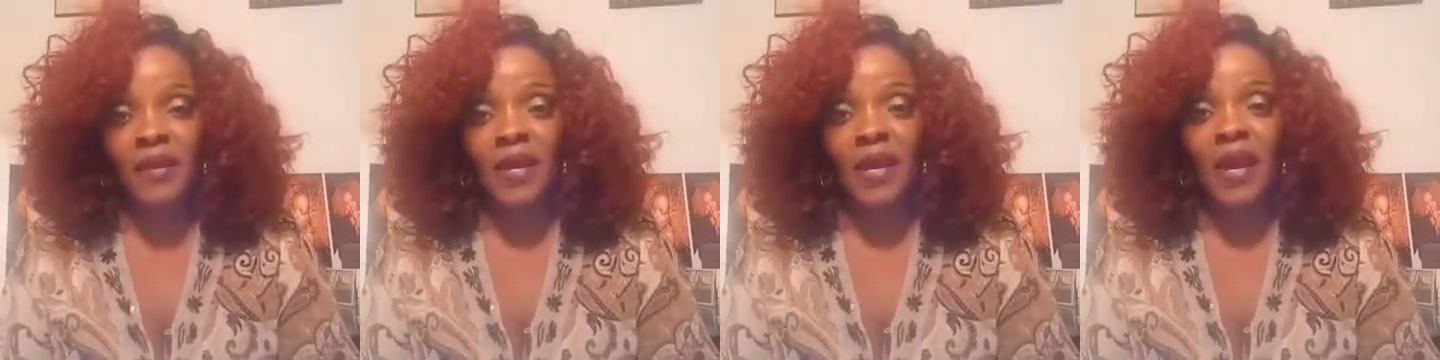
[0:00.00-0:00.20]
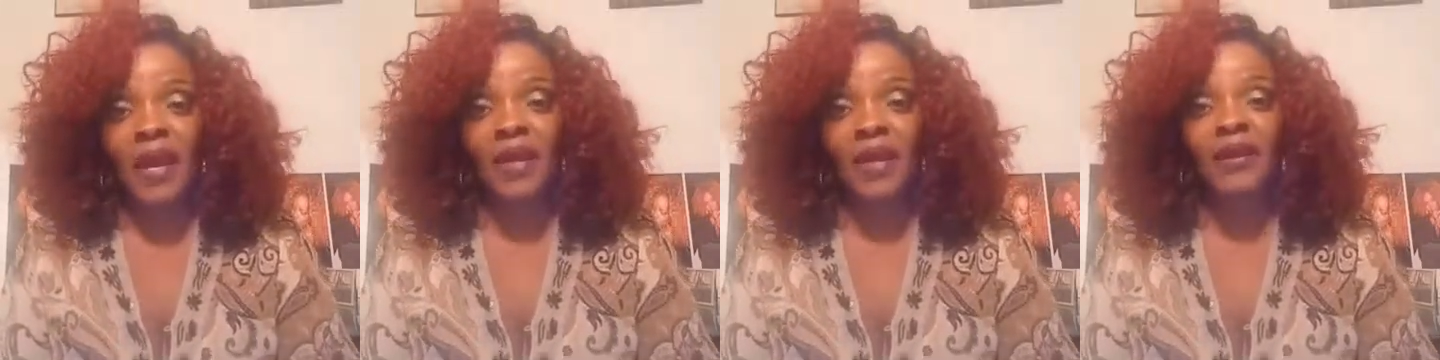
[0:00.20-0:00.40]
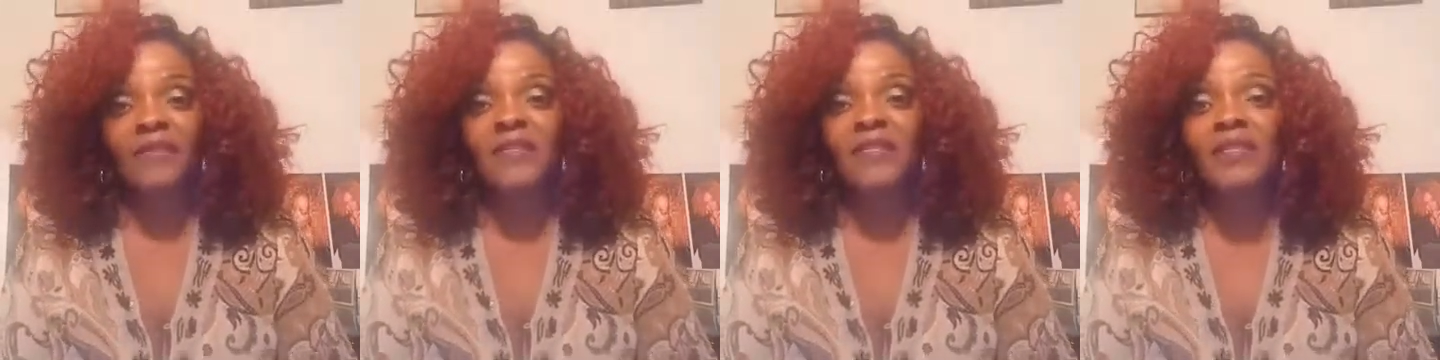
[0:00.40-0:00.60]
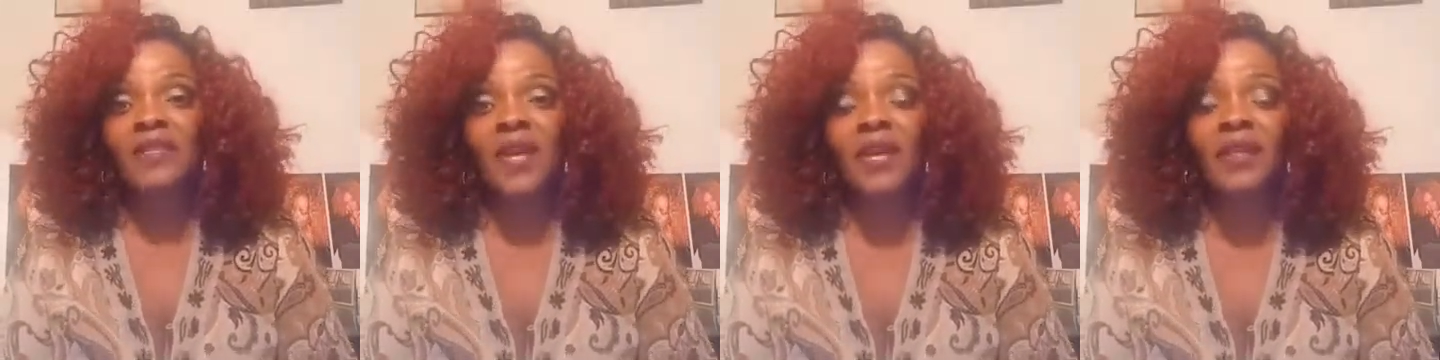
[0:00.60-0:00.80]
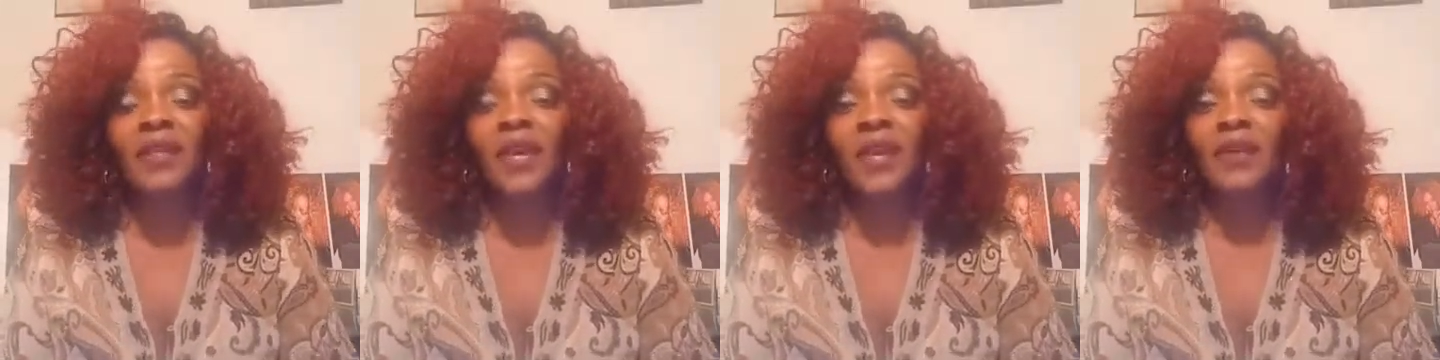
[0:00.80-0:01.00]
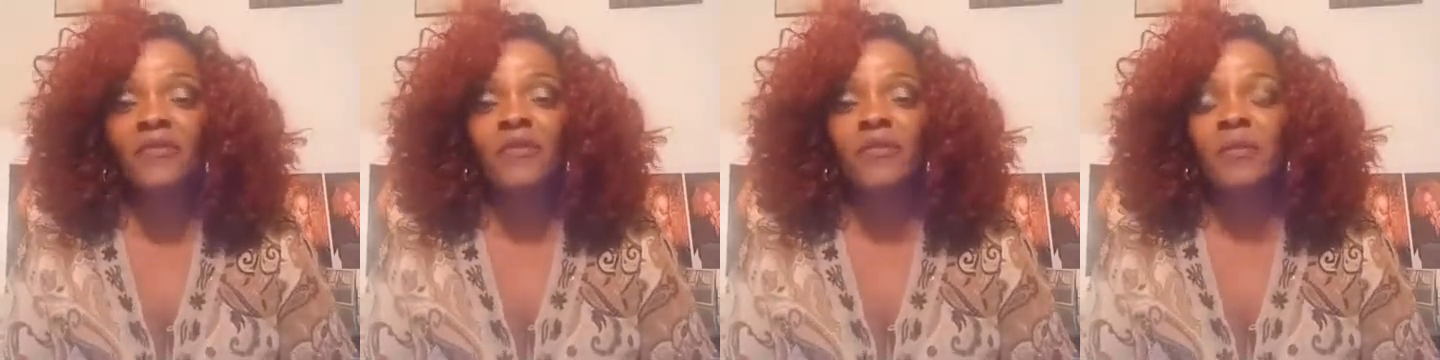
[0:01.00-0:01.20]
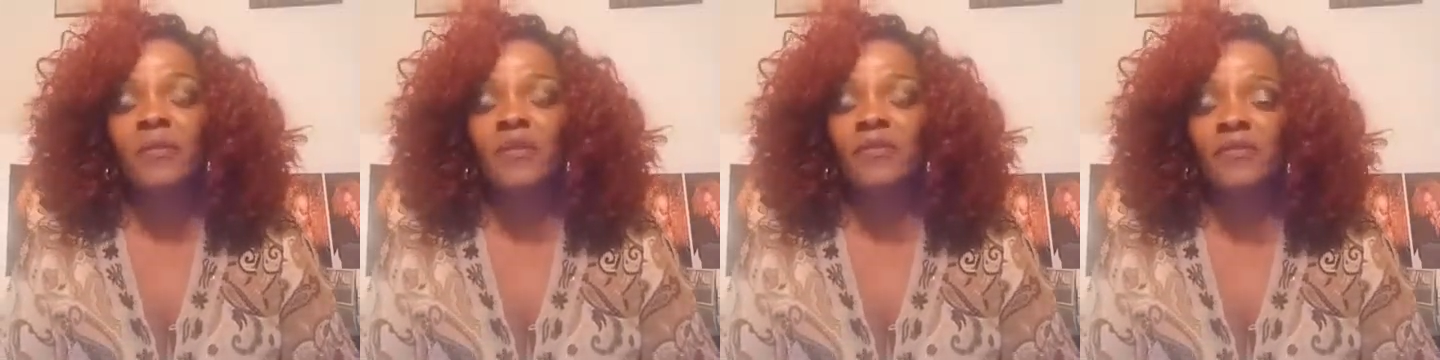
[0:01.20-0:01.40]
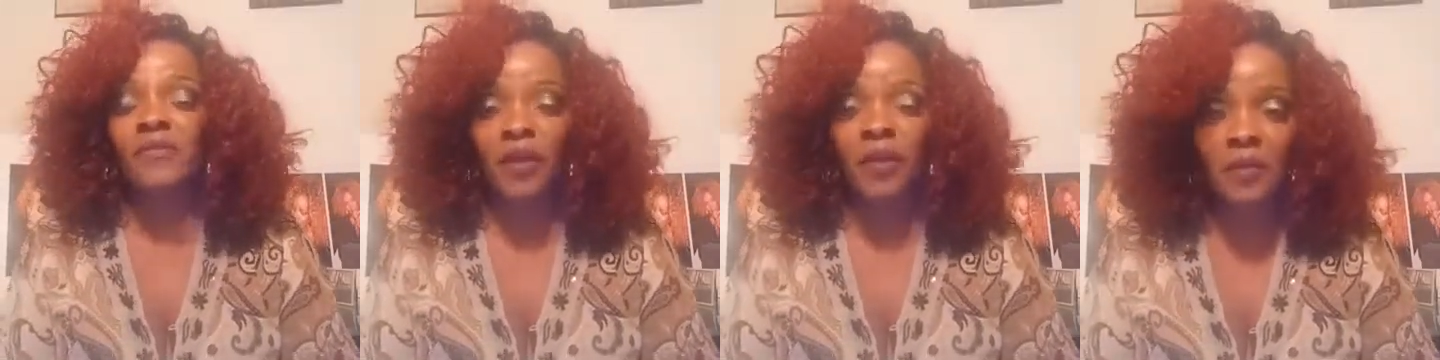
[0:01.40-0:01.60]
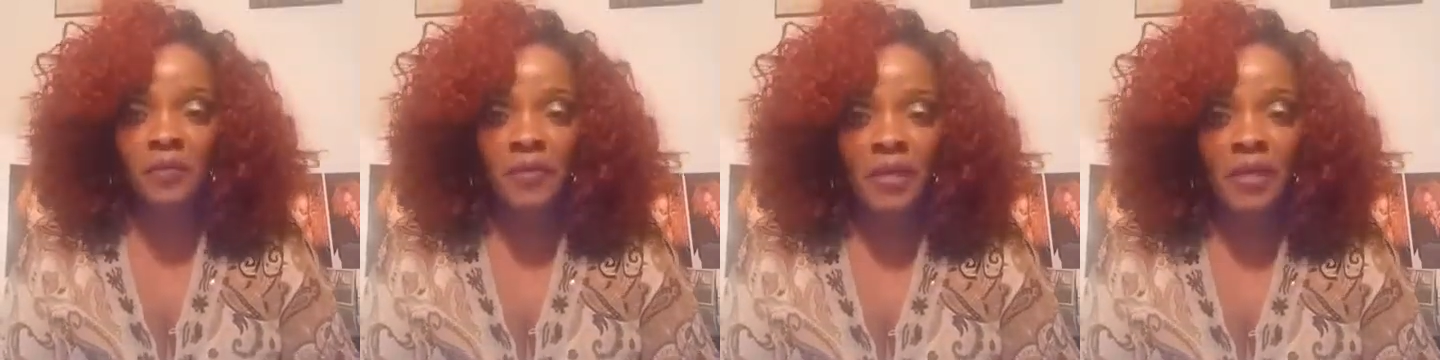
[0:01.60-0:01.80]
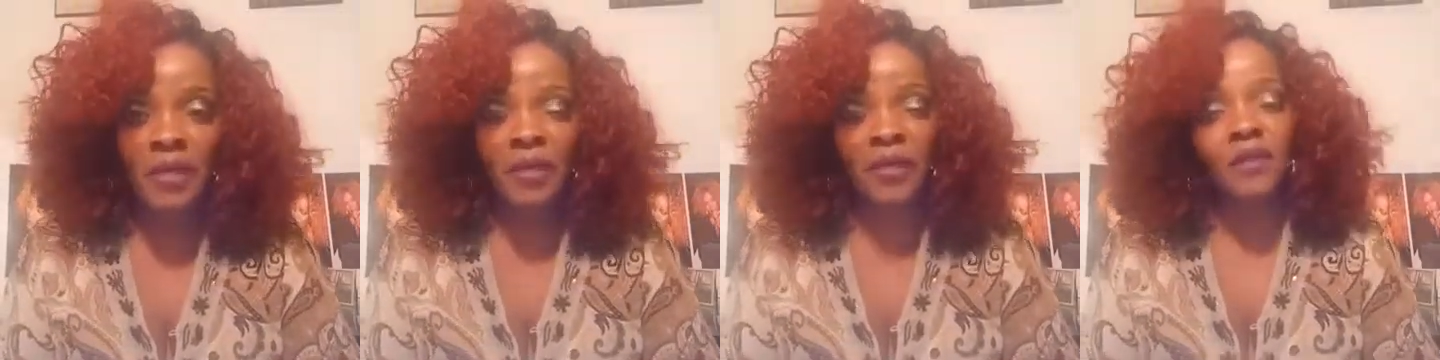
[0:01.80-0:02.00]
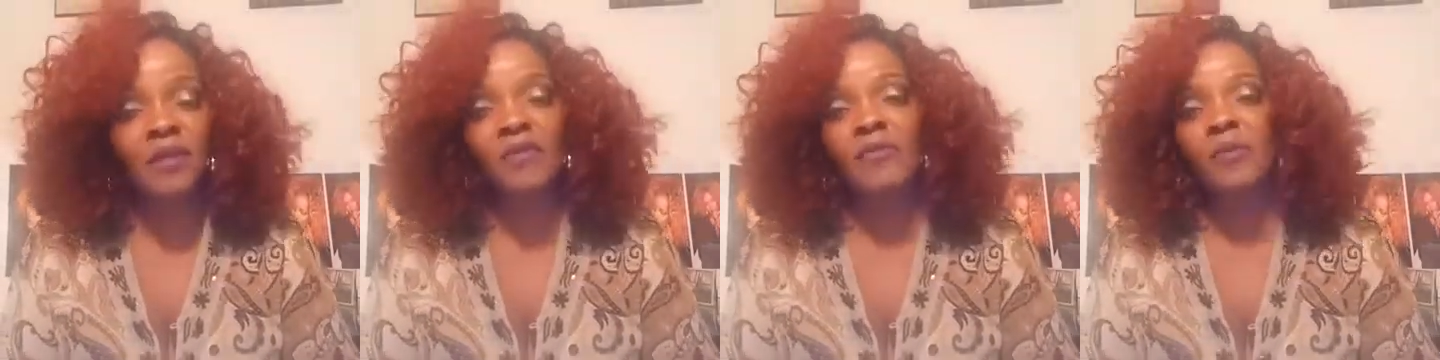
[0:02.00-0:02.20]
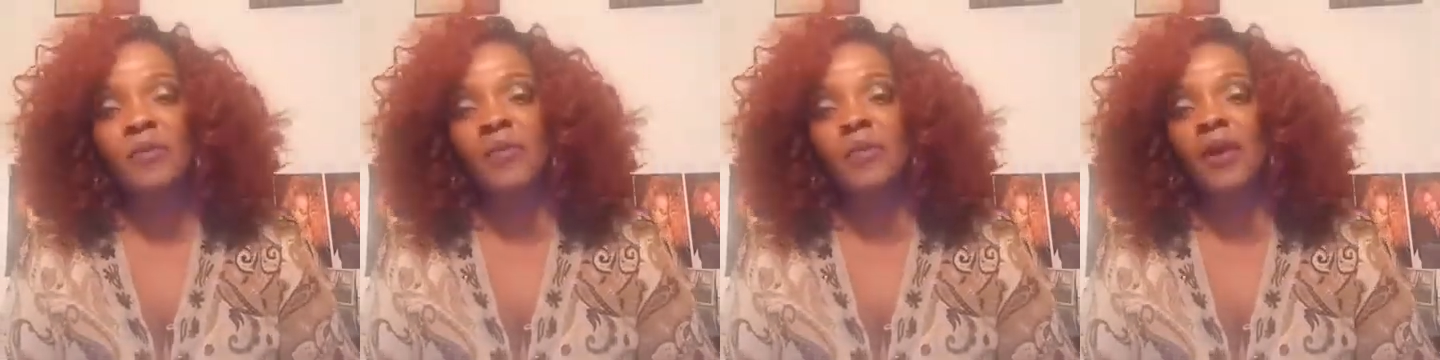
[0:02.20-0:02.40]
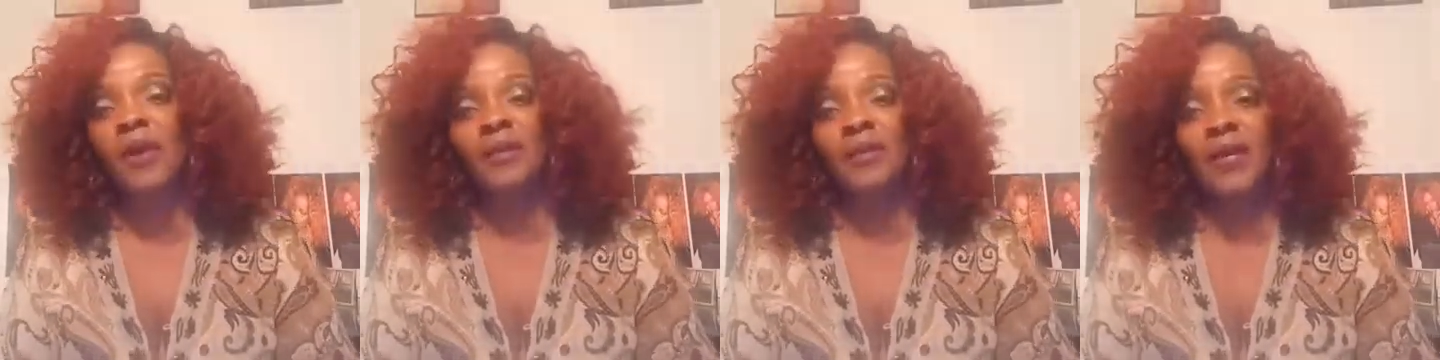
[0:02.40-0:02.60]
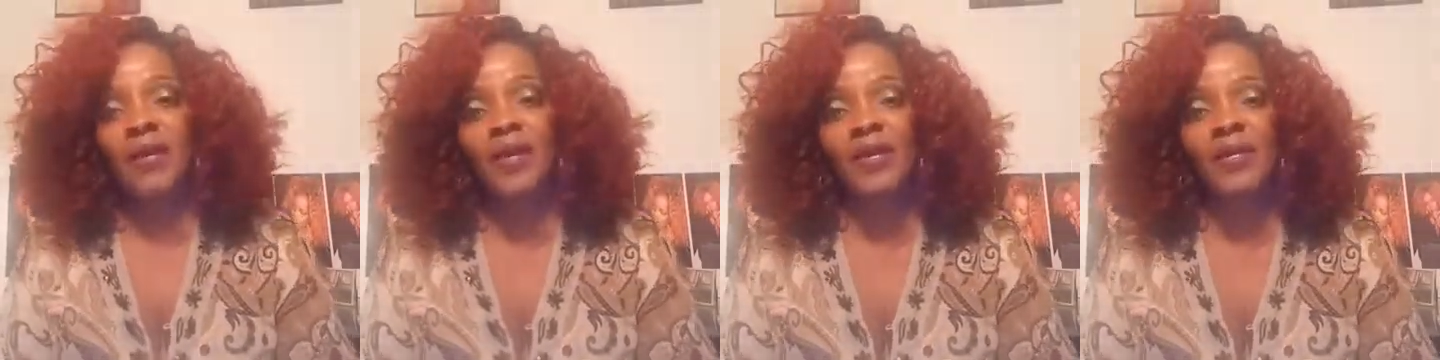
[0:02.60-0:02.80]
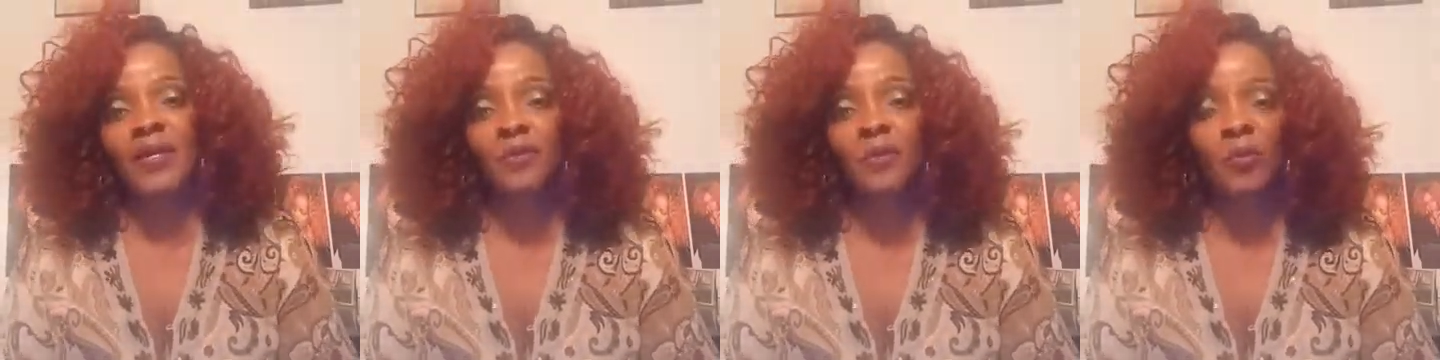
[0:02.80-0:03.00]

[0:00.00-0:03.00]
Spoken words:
I have said that from the very beginning of the broadcast